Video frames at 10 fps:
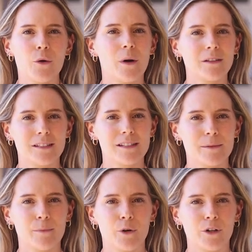wellness
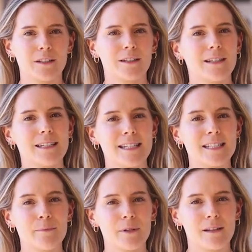support,
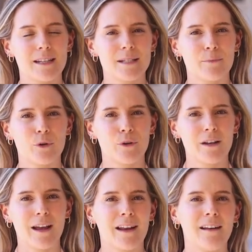disability
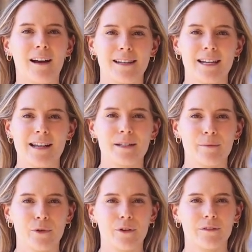support, and IT
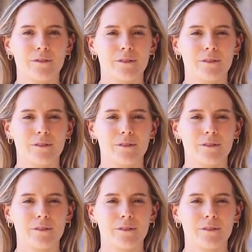support.